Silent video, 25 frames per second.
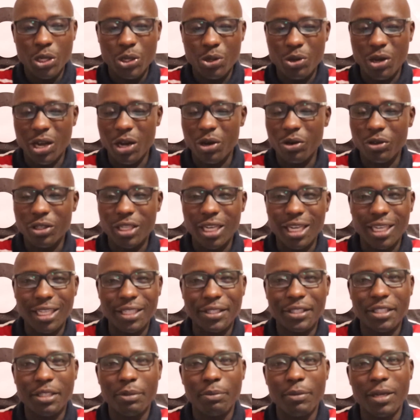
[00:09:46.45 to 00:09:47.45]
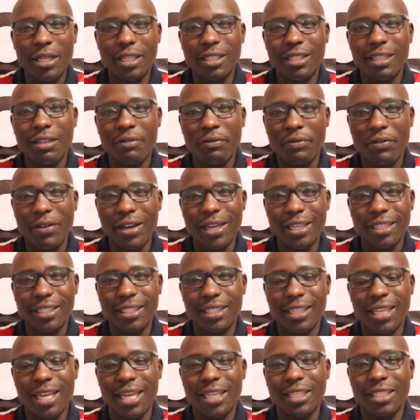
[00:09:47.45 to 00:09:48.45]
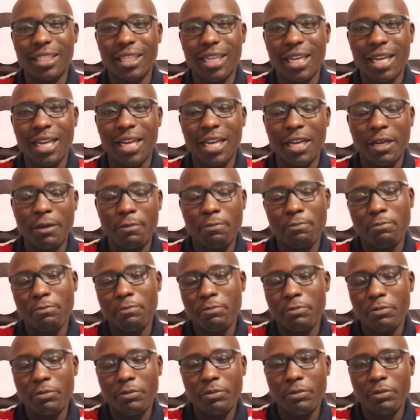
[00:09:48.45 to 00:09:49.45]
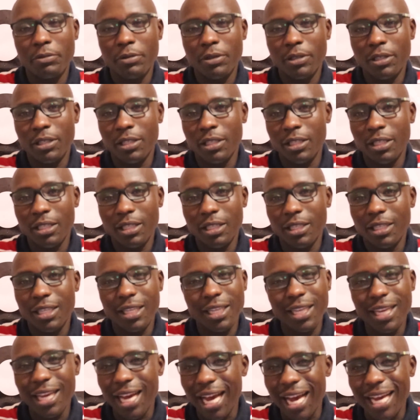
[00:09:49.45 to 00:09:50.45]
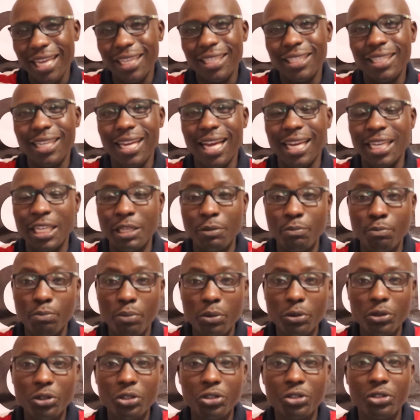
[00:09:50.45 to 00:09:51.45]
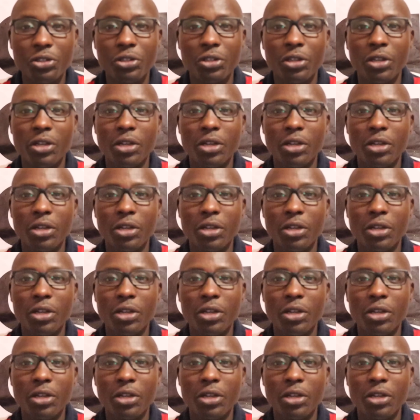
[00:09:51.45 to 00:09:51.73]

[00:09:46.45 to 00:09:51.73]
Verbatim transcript: you cannot underestimate the fact that uh, he had an input,